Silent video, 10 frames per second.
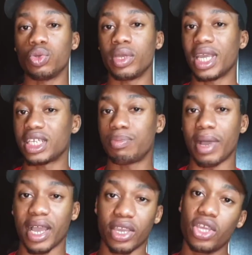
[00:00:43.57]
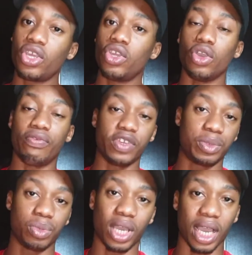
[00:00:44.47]
to get back your
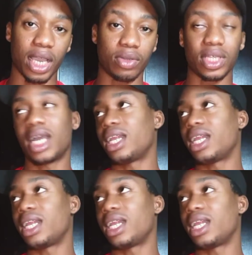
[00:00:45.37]
Facebook account.